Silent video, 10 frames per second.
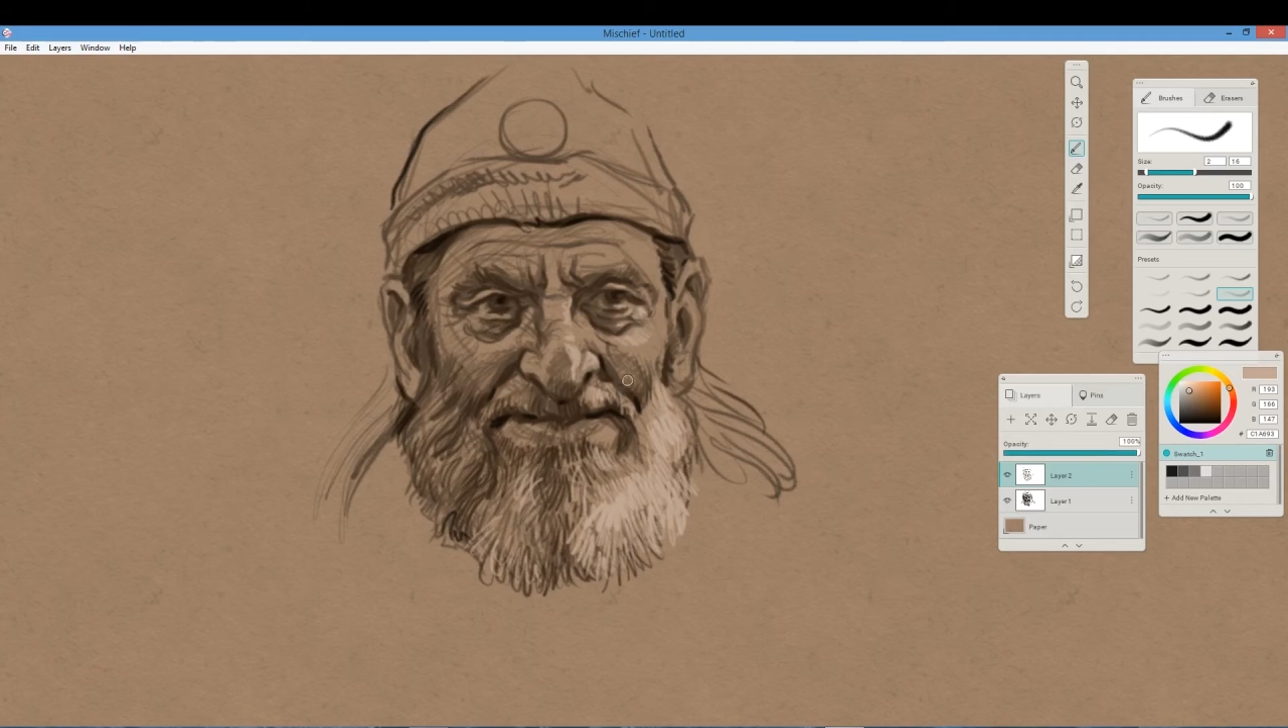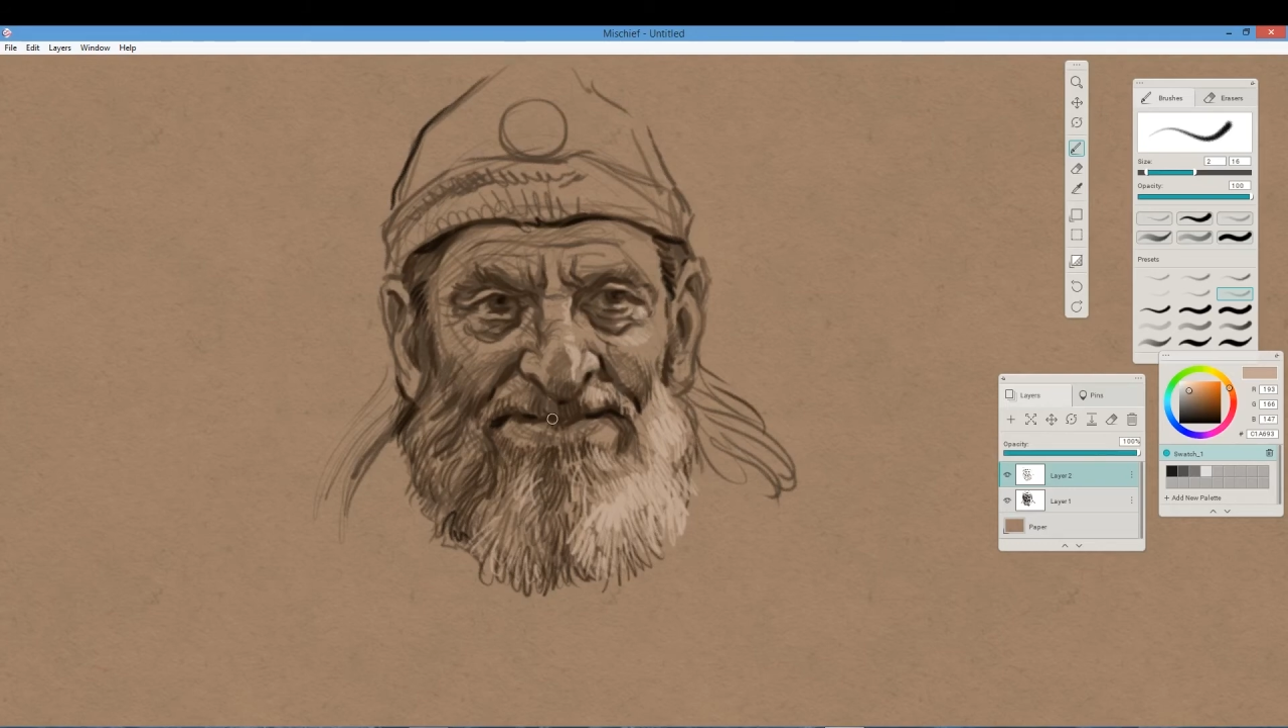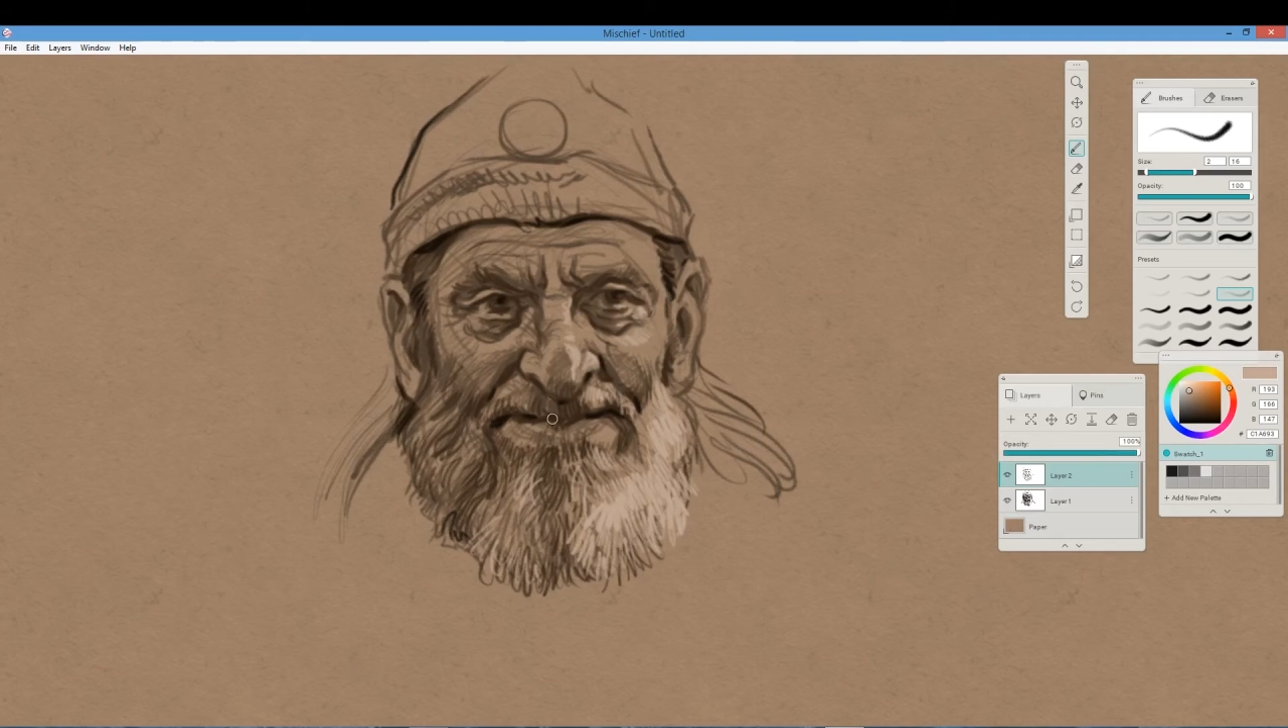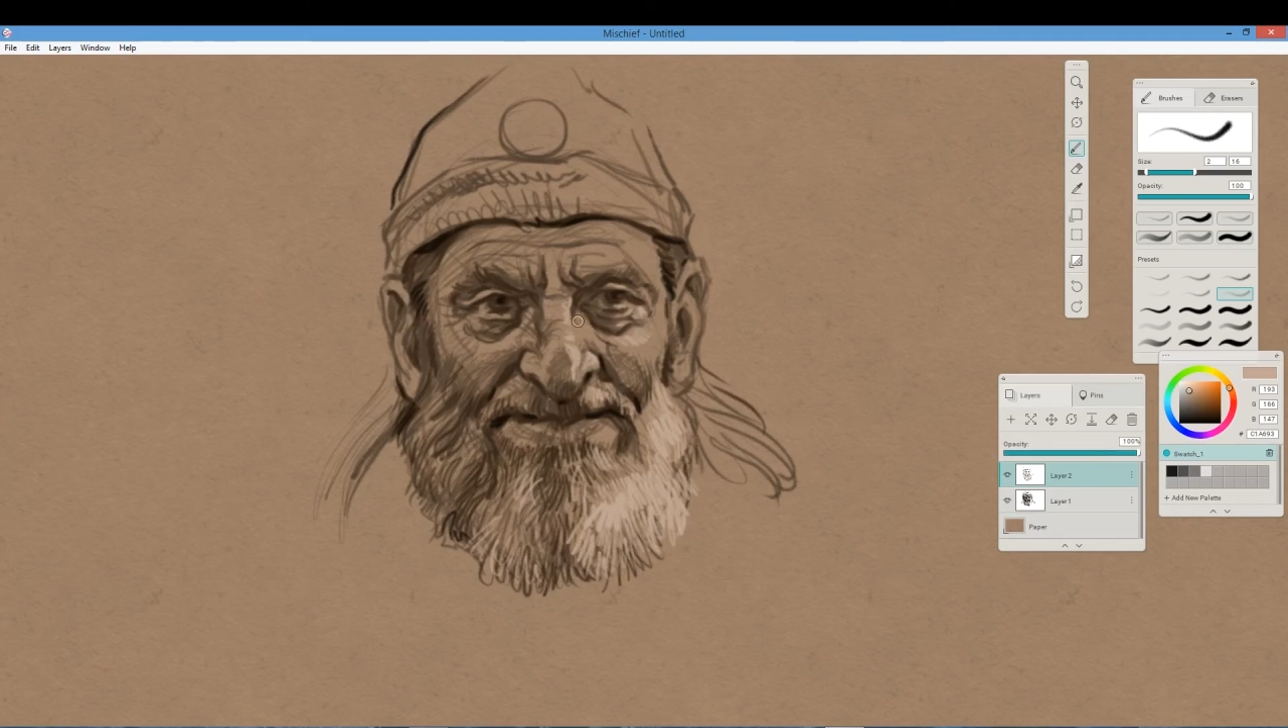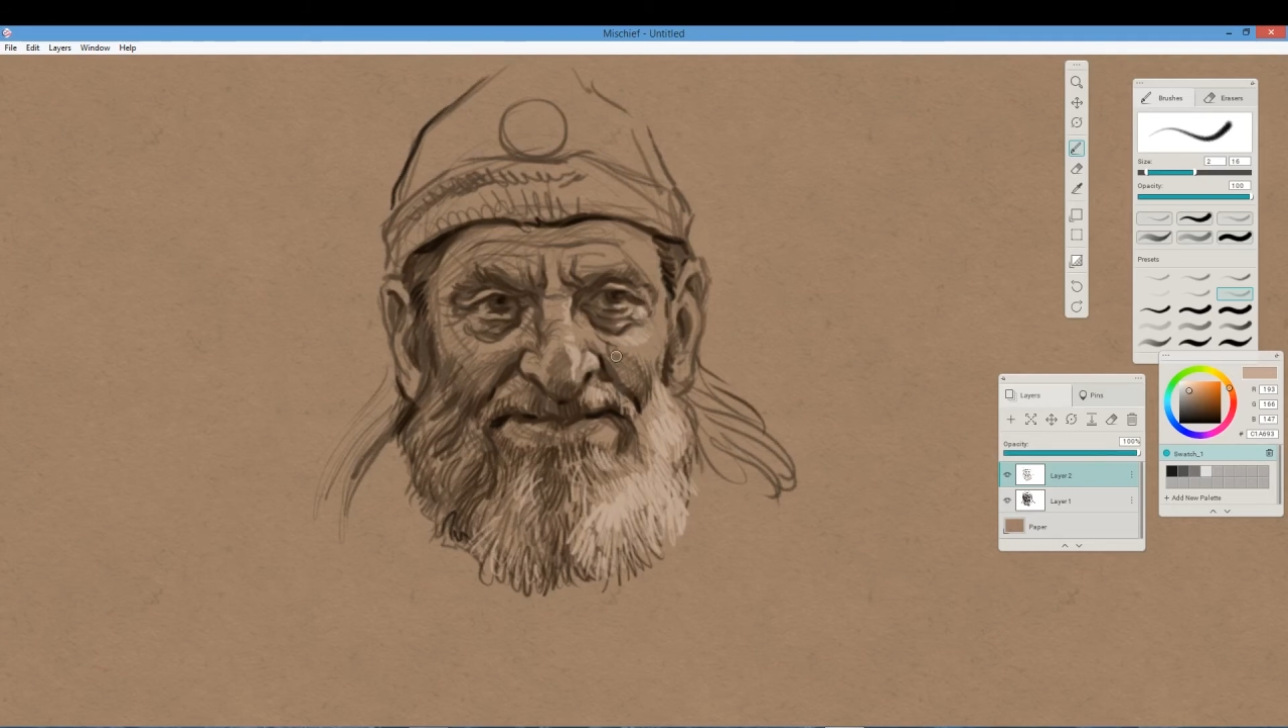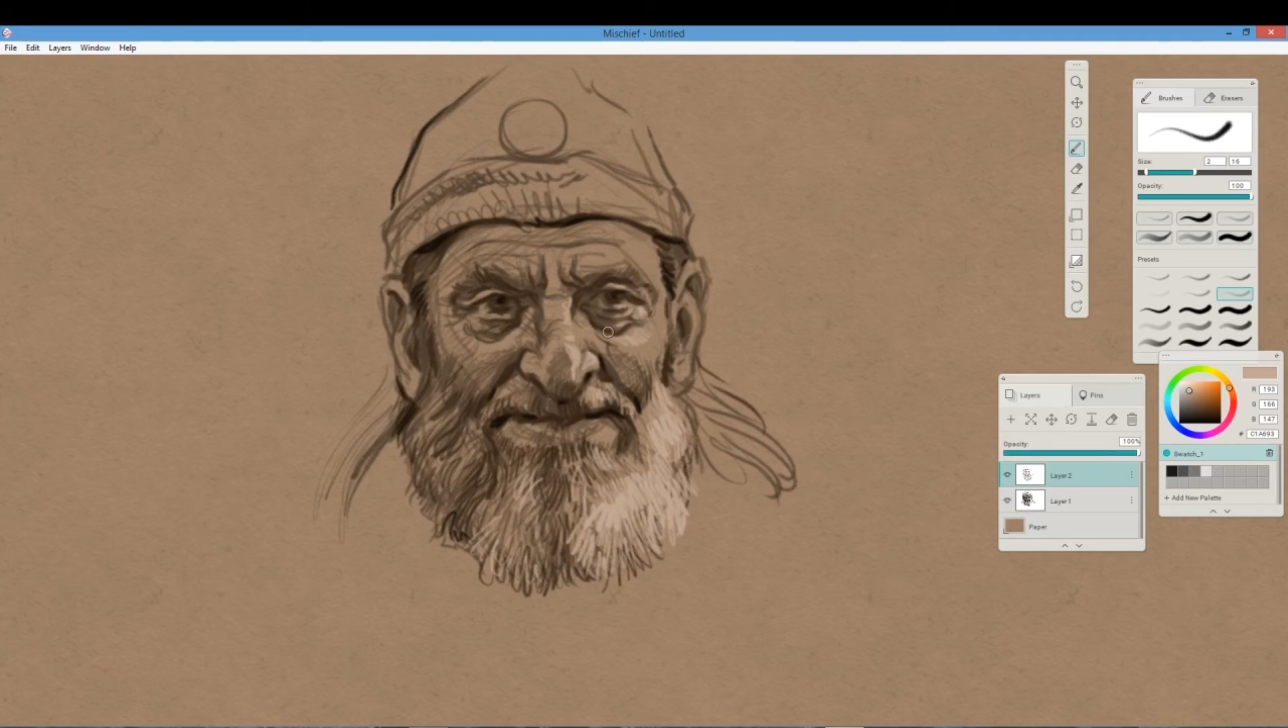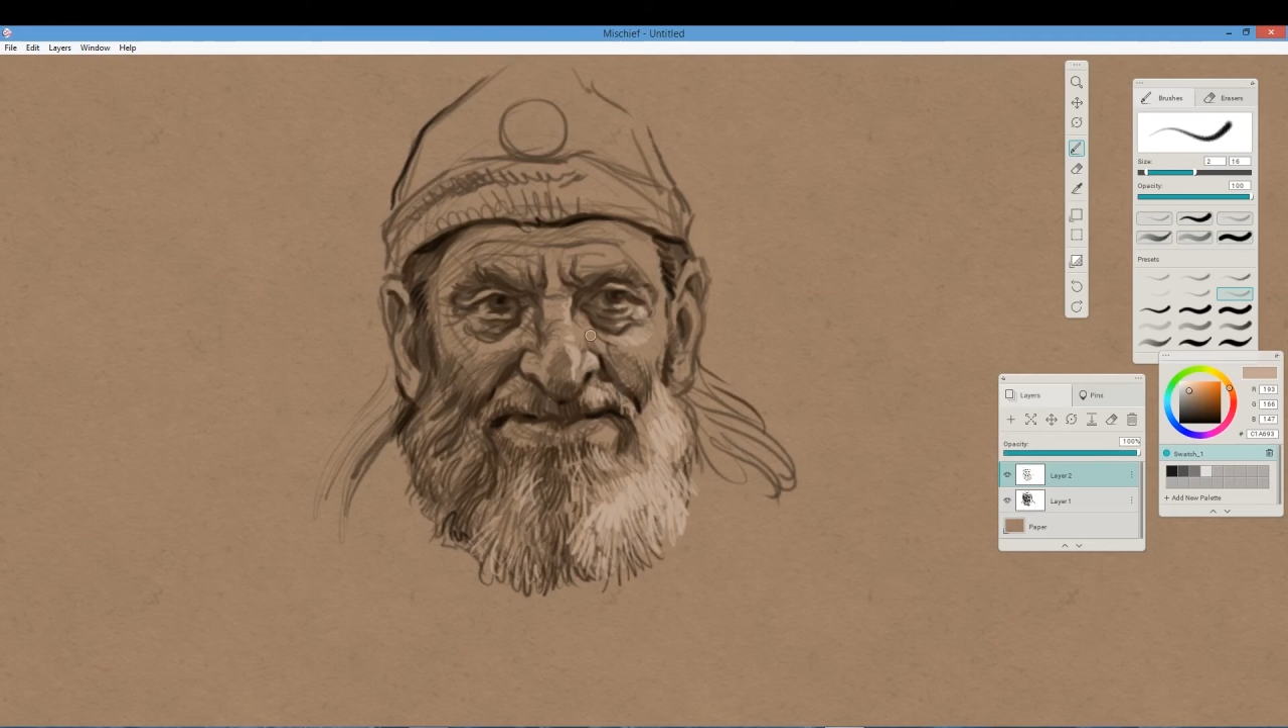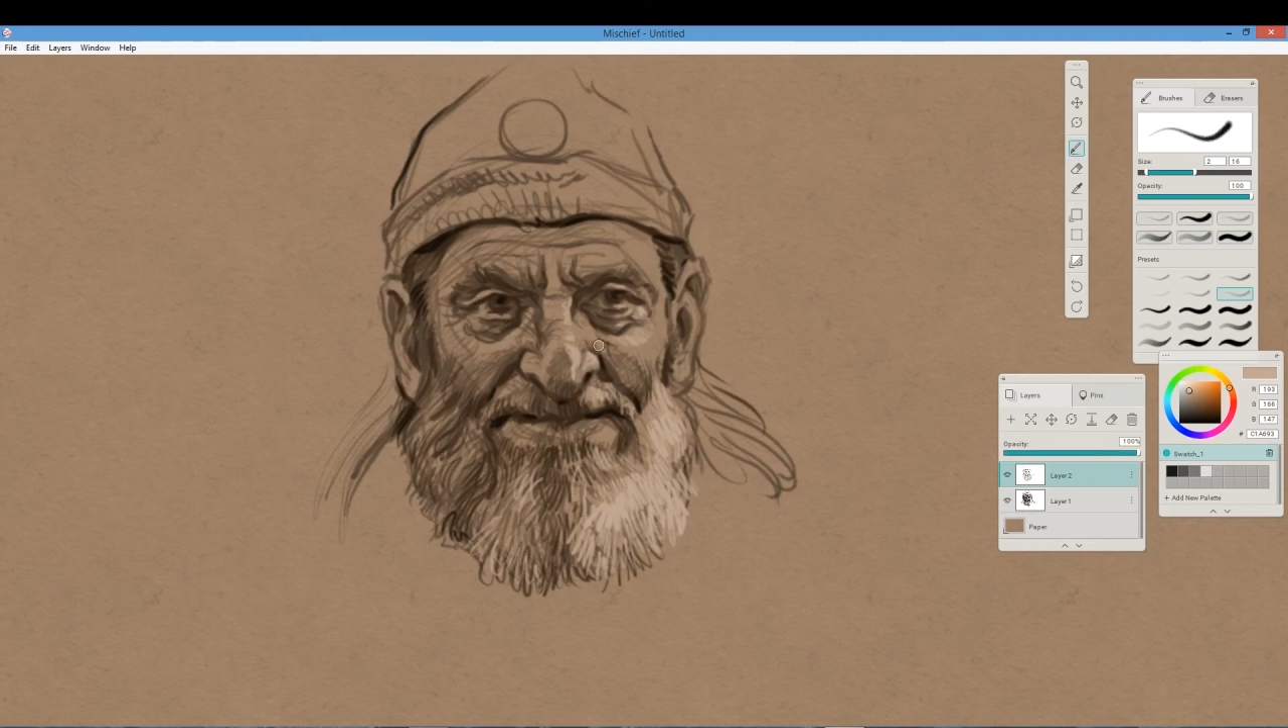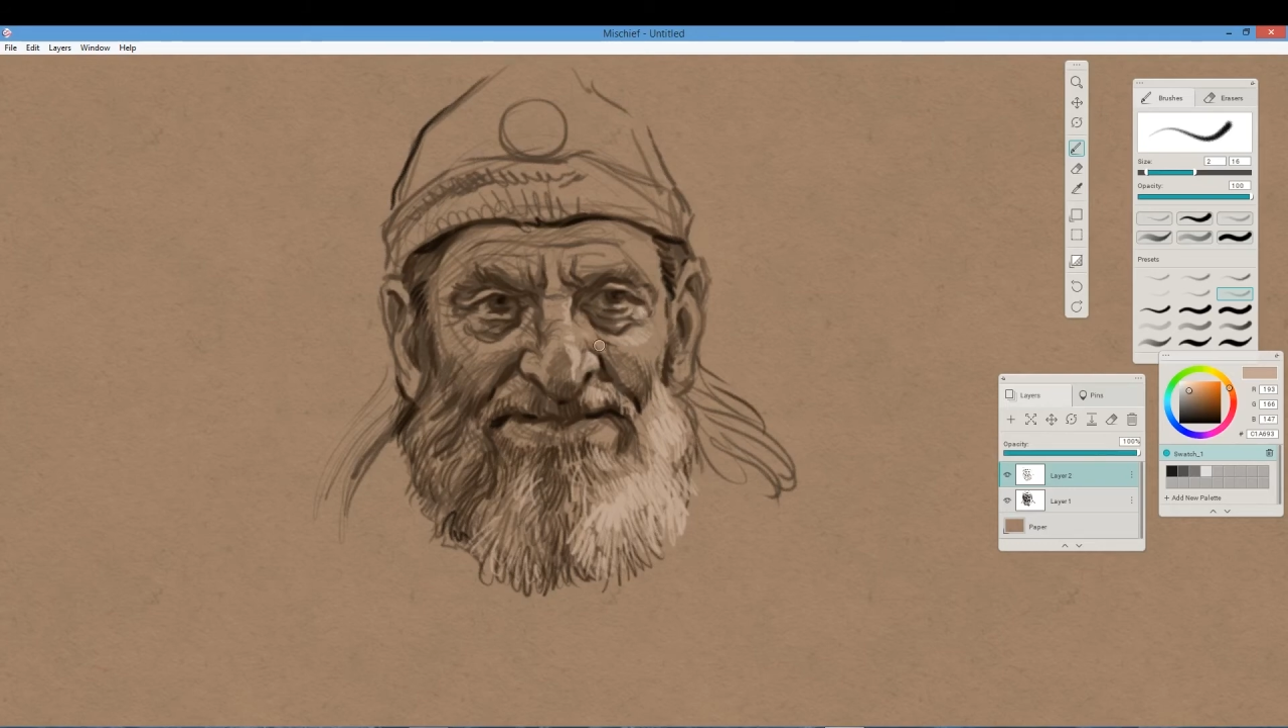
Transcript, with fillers: not mimic